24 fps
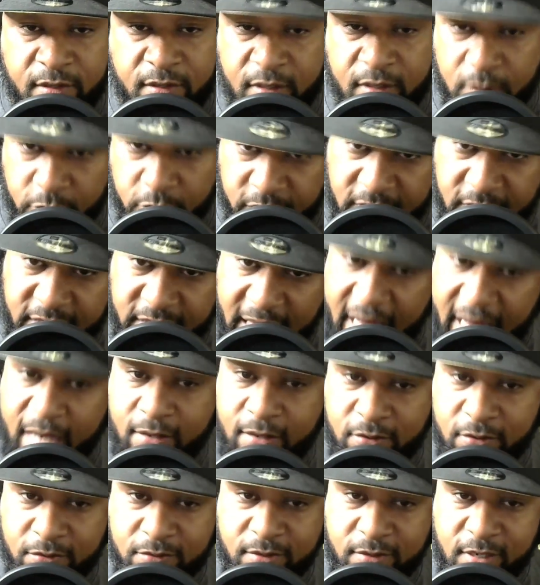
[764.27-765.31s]
He was a
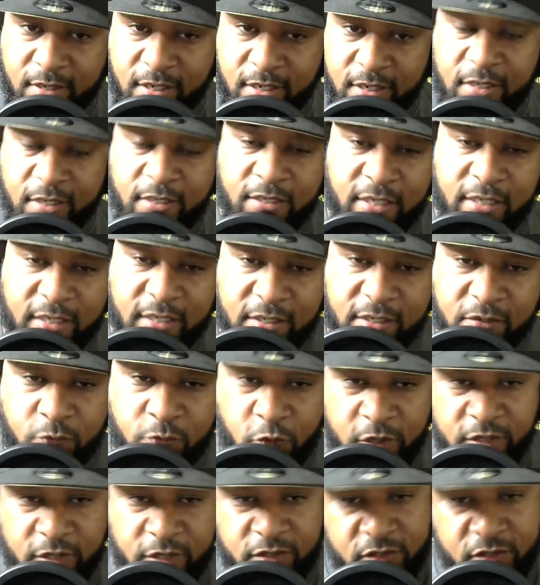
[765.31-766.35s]
tackle. Then
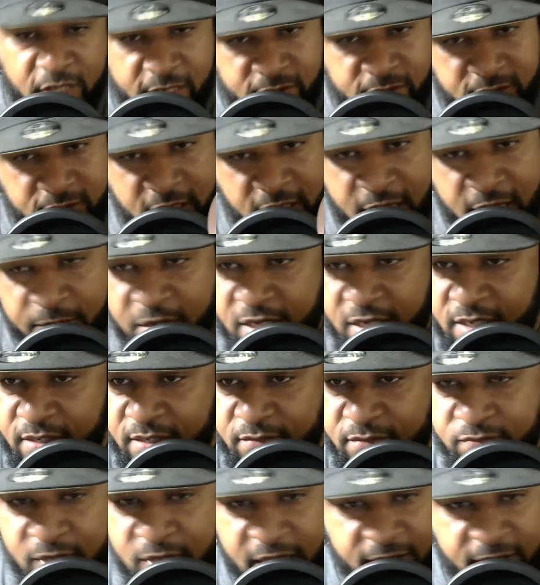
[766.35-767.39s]
when the Saints came in,
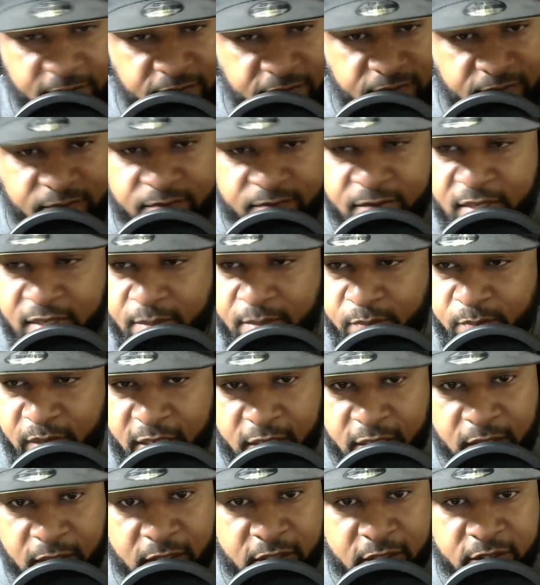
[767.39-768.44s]
he
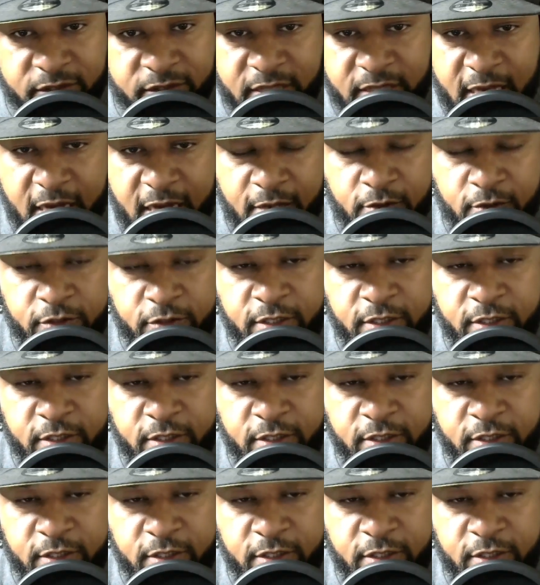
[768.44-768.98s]
played a little tackle.